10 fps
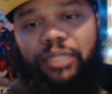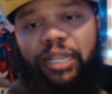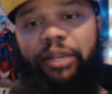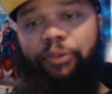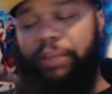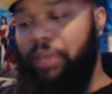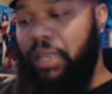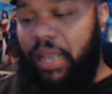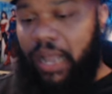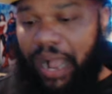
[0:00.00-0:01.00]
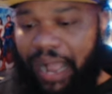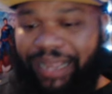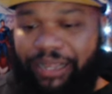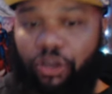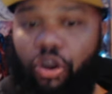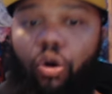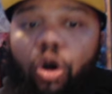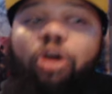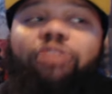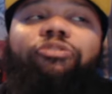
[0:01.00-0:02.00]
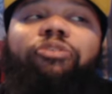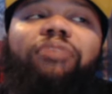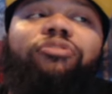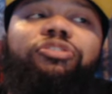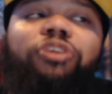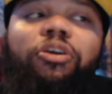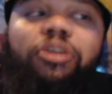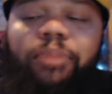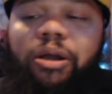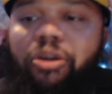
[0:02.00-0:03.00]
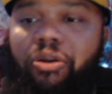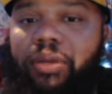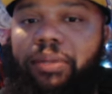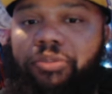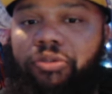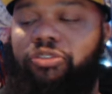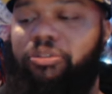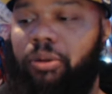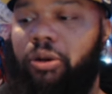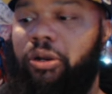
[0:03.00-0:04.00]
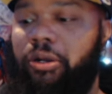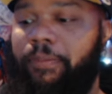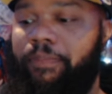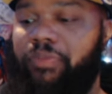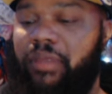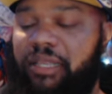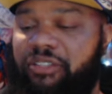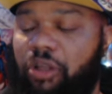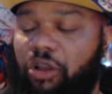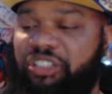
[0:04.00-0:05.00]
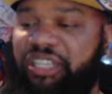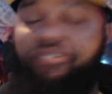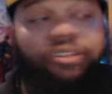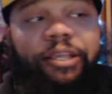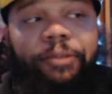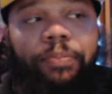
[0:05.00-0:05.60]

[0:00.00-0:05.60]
Anyway, I could go on forever talking about Kareem Abdul-Jabbar his longevity,